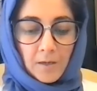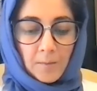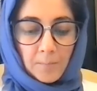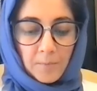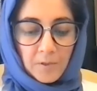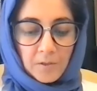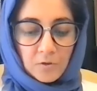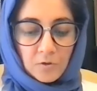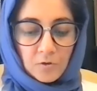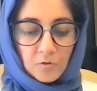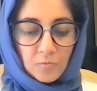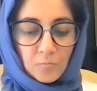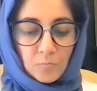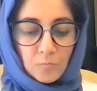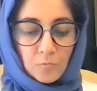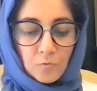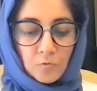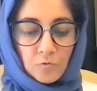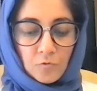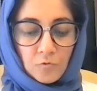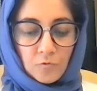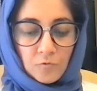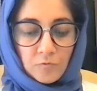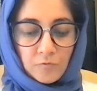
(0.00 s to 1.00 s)
but to
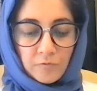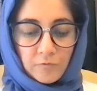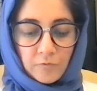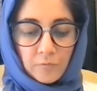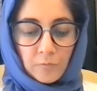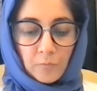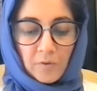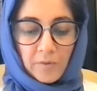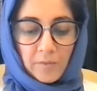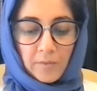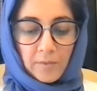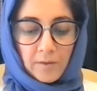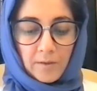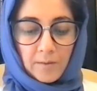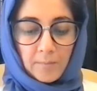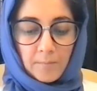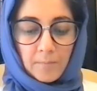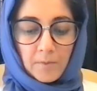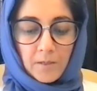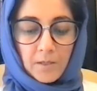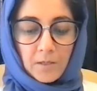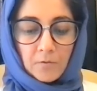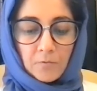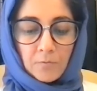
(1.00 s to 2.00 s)
move with
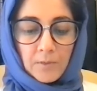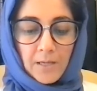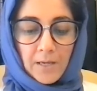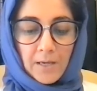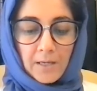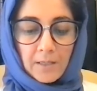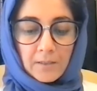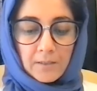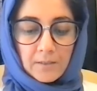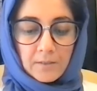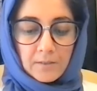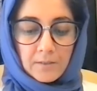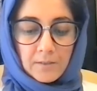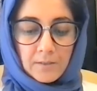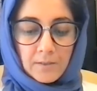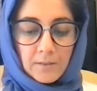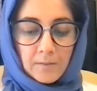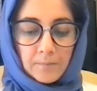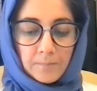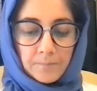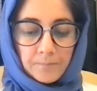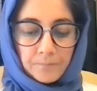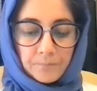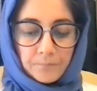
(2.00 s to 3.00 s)
him in reality.